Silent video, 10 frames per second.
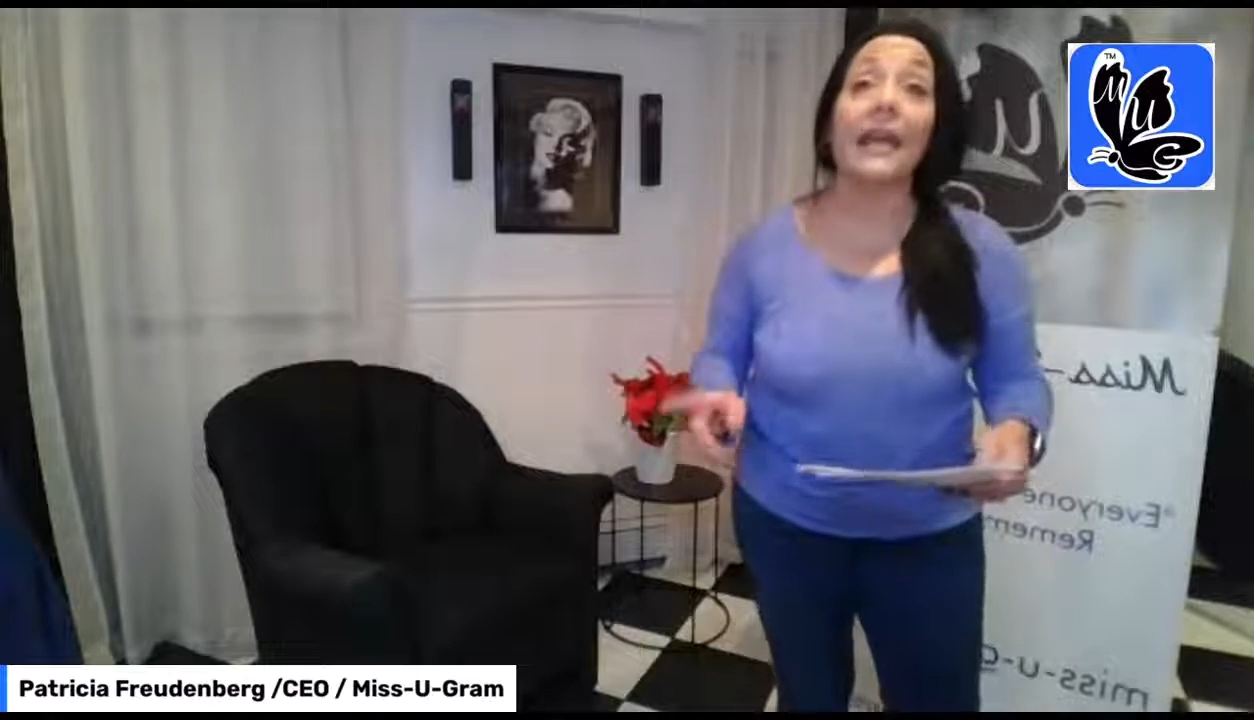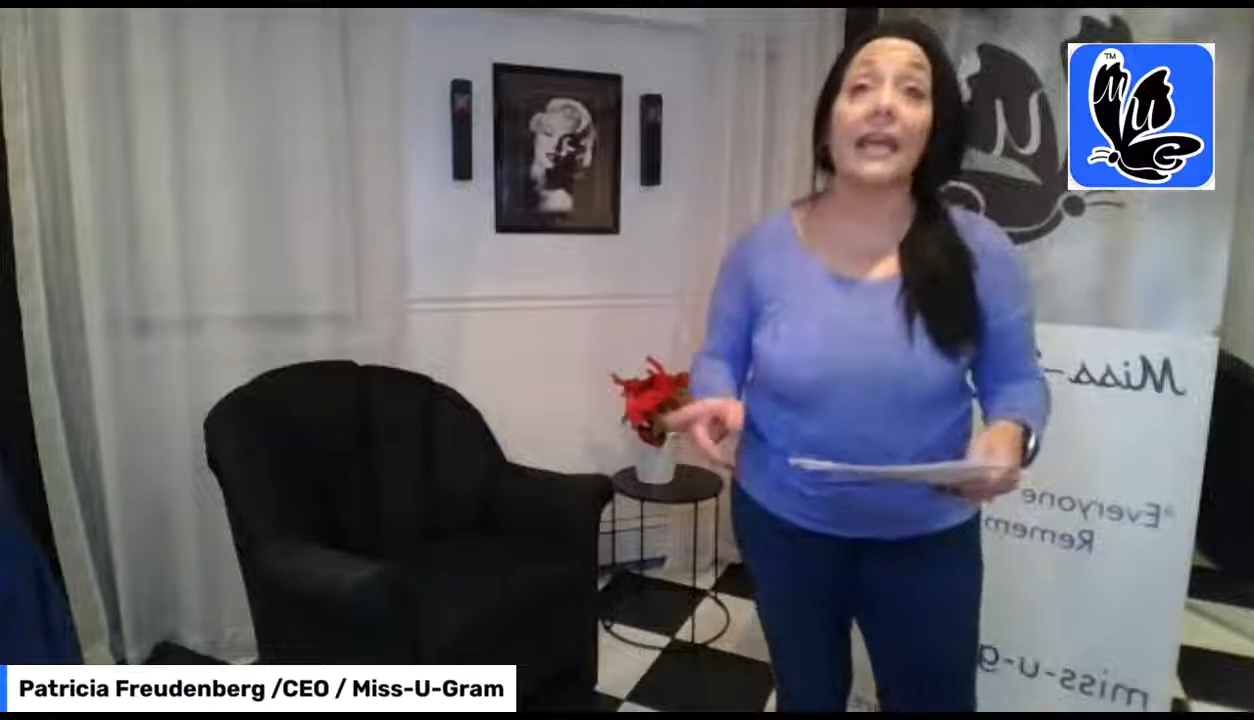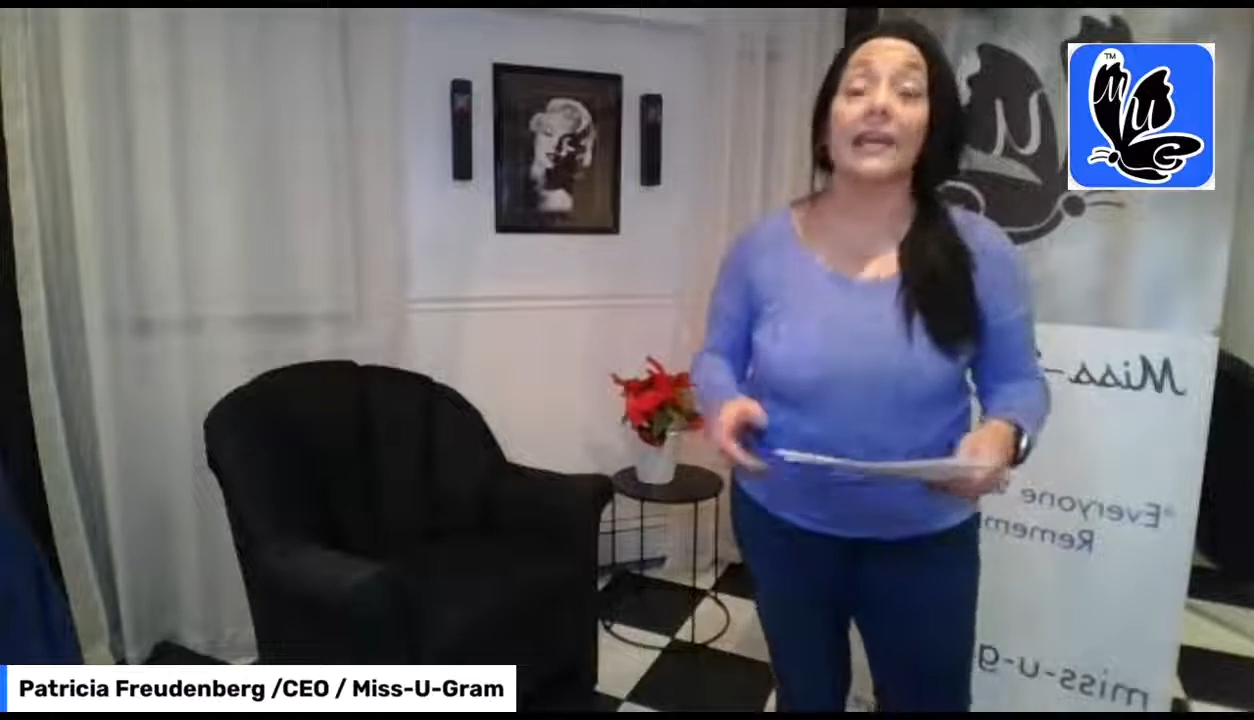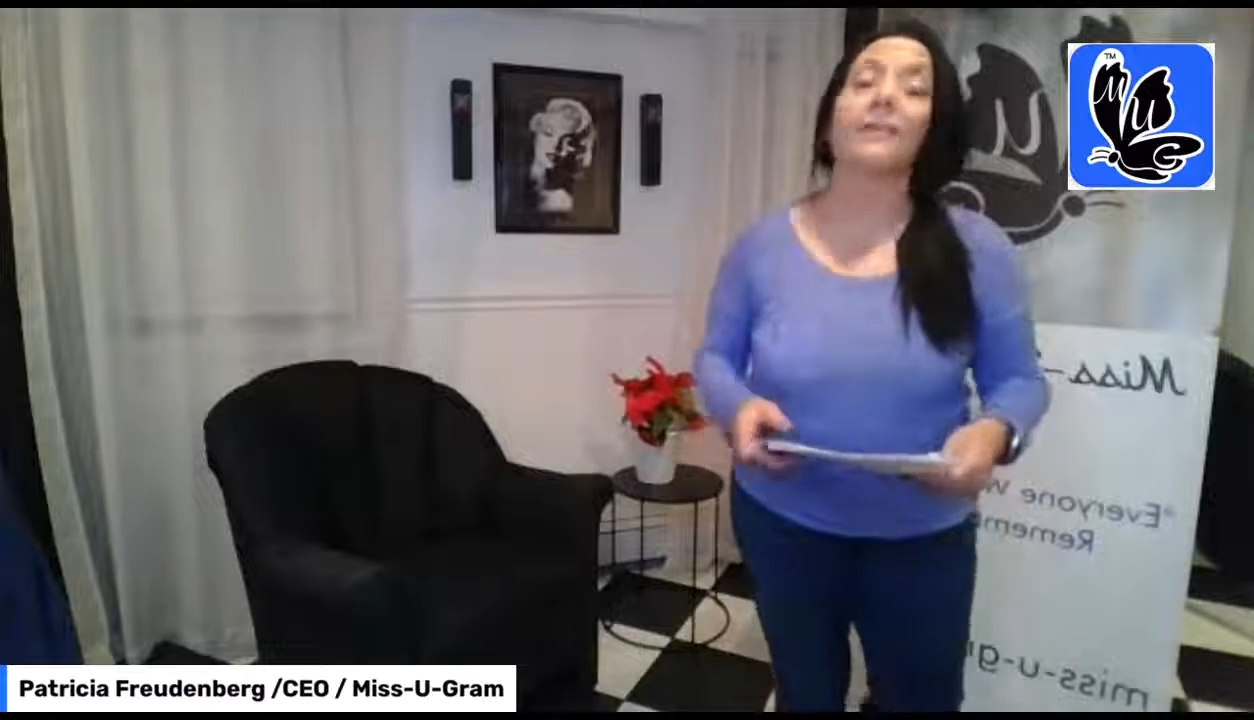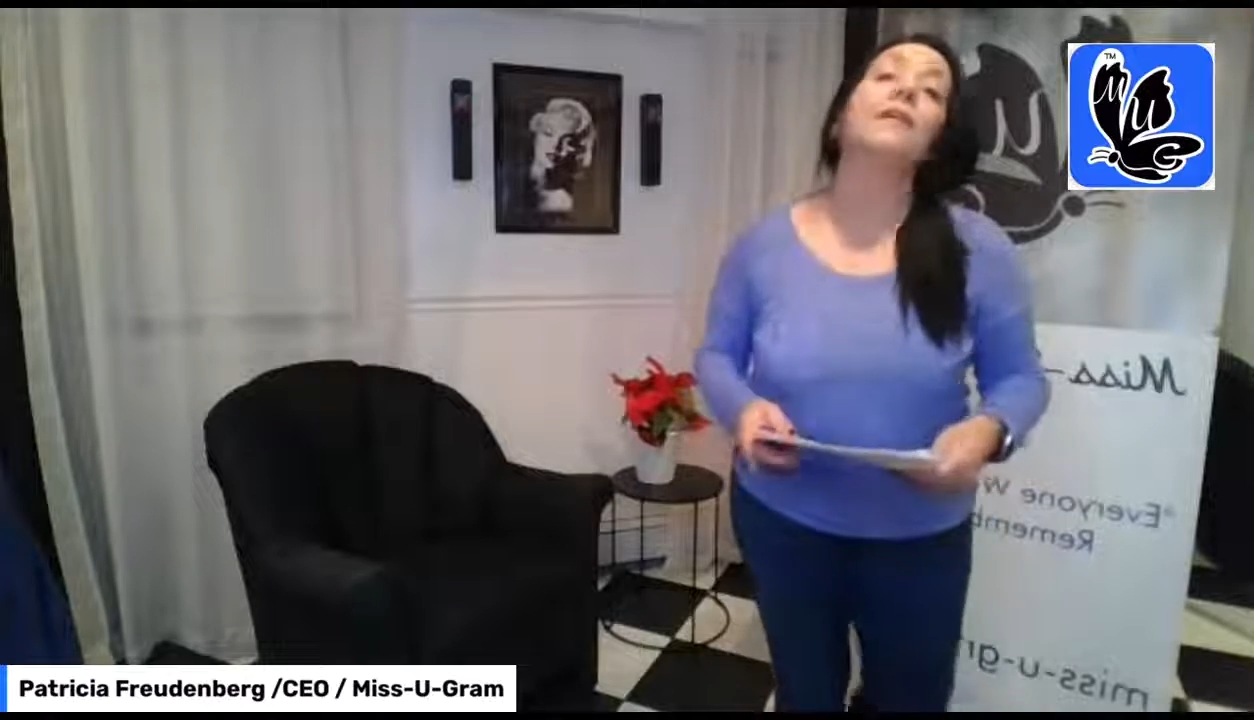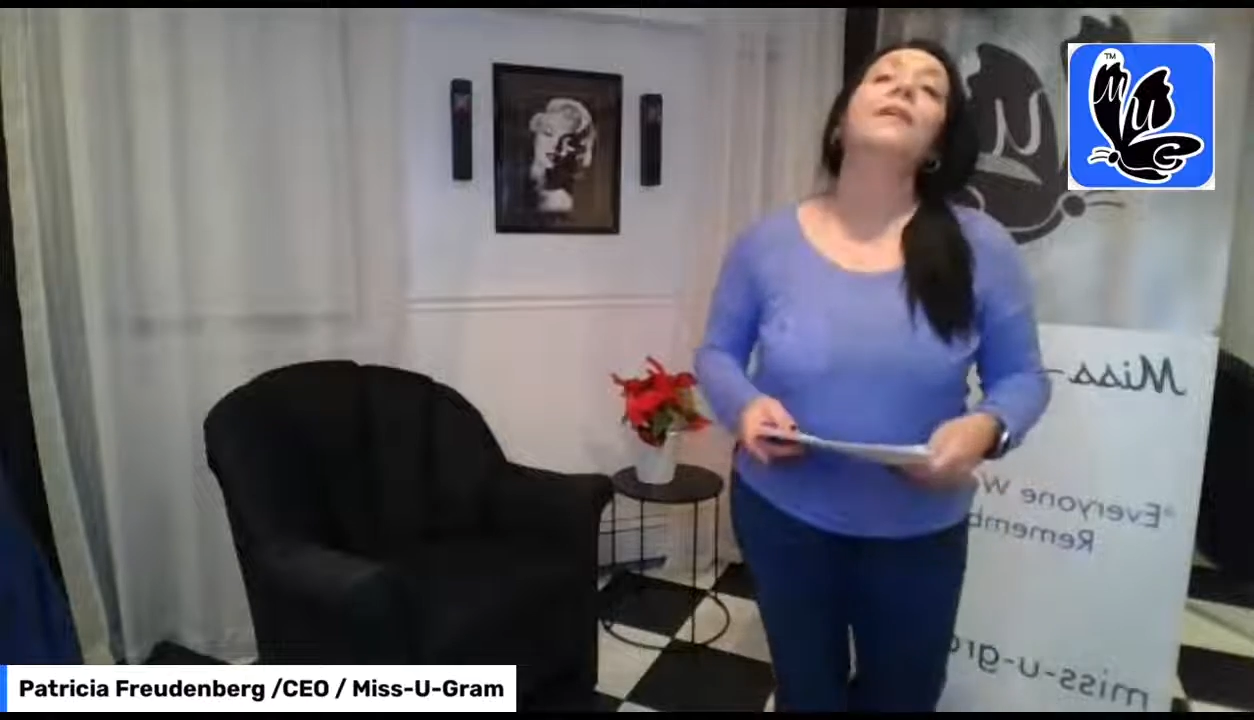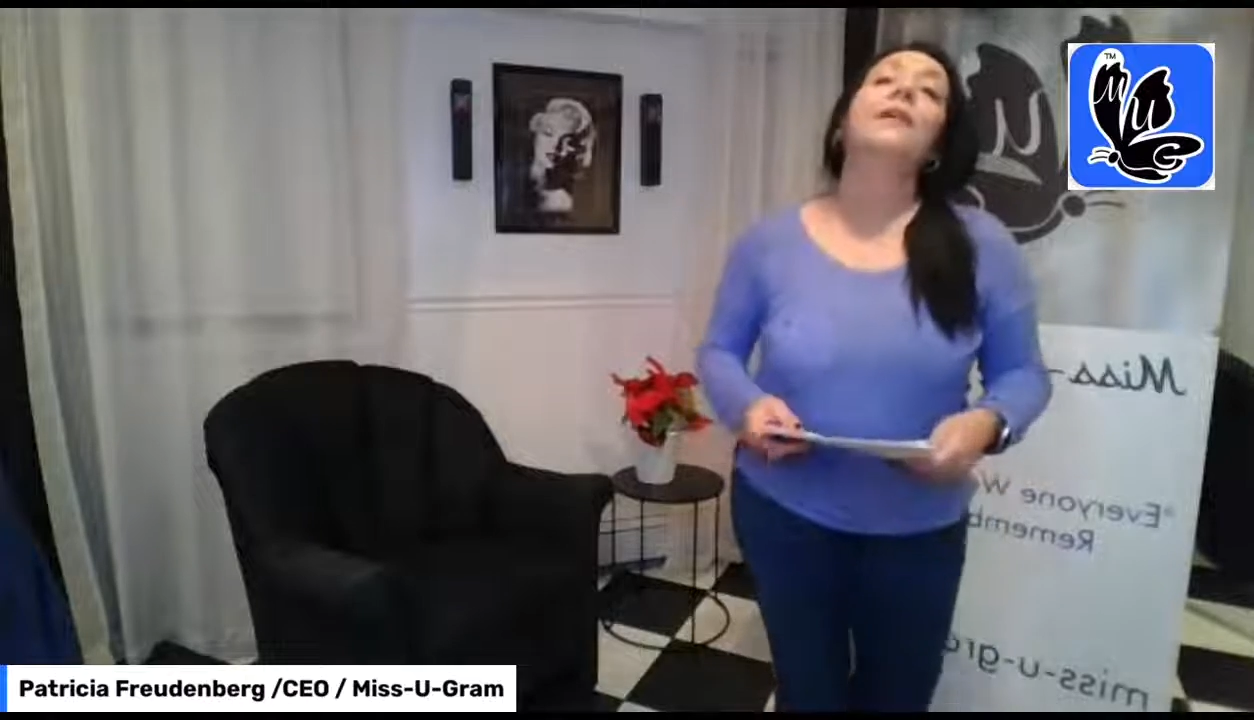aid.